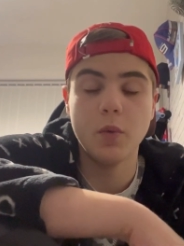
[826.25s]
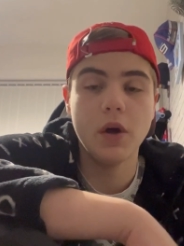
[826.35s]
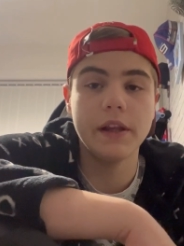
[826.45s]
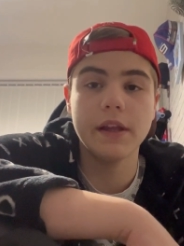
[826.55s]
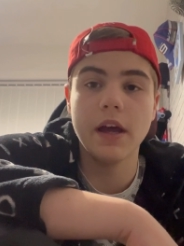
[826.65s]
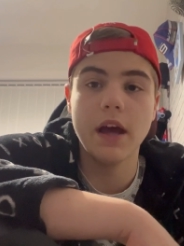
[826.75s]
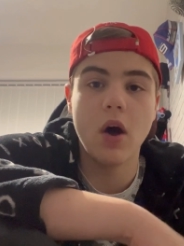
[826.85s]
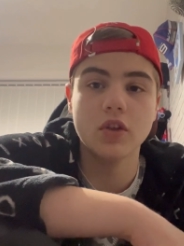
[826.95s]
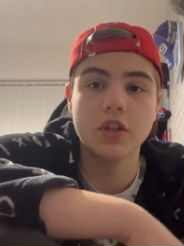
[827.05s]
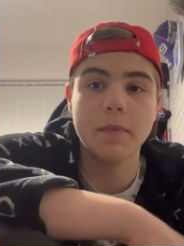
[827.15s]
Will
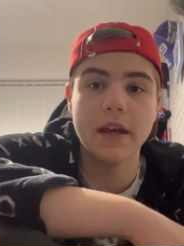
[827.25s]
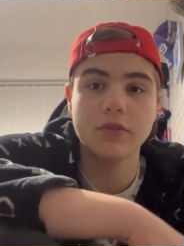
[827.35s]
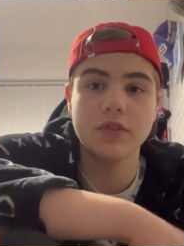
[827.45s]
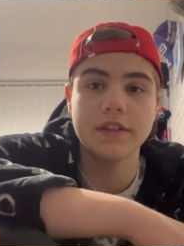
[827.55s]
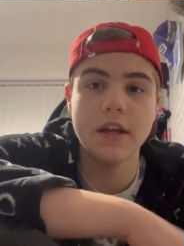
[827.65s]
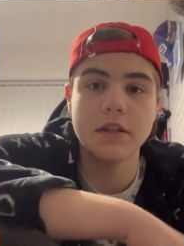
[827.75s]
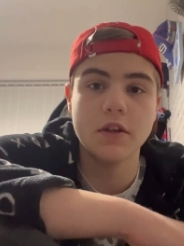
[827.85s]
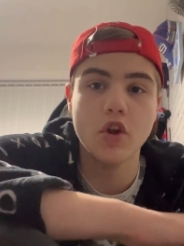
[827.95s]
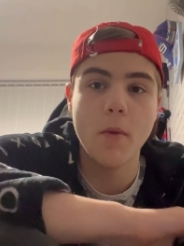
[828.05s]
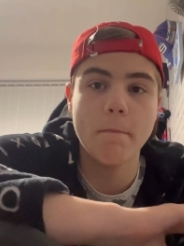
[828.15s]
Oscar Piastri's
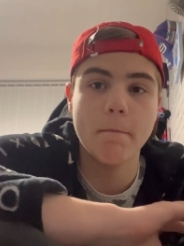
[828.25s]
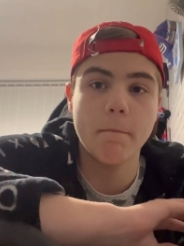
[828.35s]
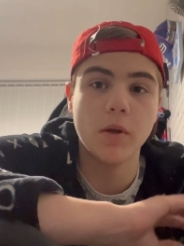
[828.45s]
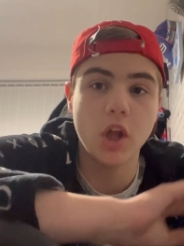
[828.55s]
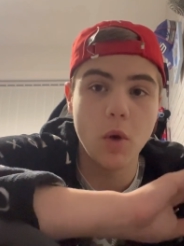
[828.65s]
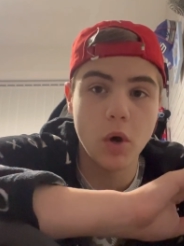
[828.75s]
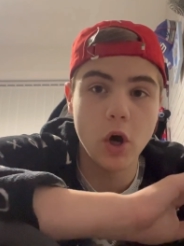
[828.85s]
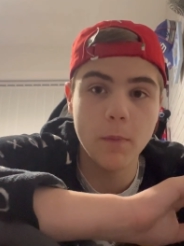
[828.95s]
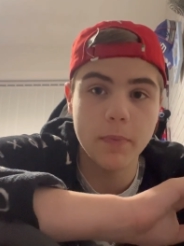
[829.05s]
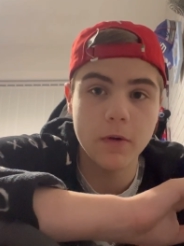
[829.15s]
season blow
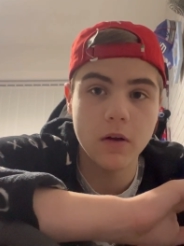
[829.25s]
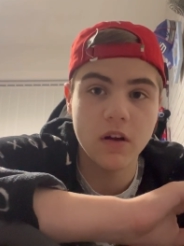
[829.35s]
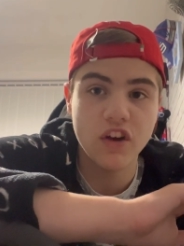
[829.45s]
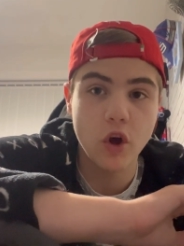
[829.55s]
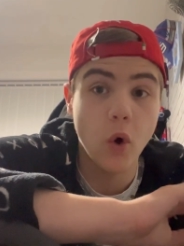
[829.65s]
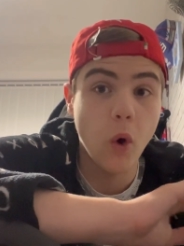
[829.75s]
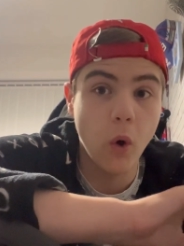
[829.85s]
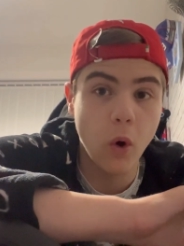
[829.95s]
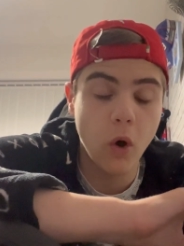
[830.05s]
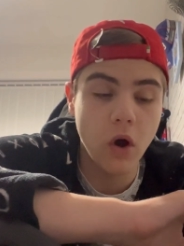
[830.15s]
up
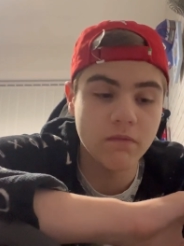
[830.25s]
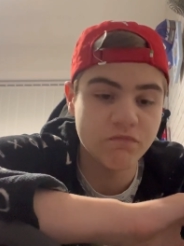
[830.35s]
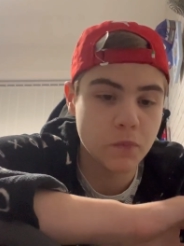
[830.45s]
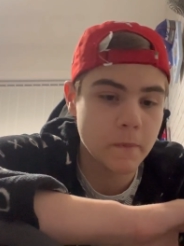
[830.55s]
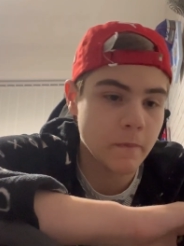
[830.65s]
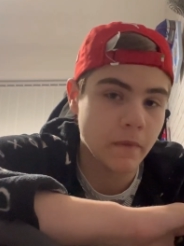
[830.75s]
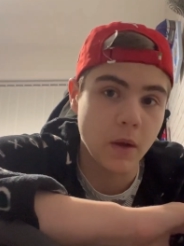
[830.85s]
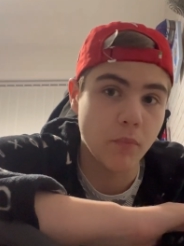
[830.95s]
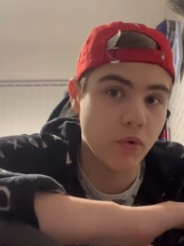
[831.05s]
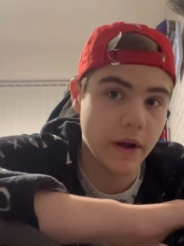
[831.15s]
or
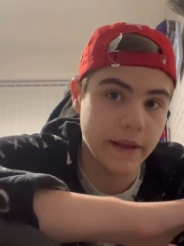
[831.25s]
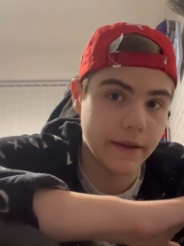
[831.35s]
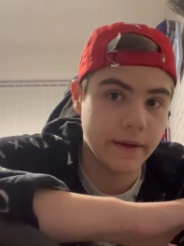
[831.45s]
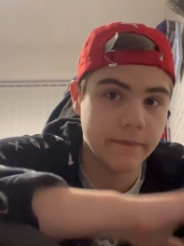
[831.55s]
break?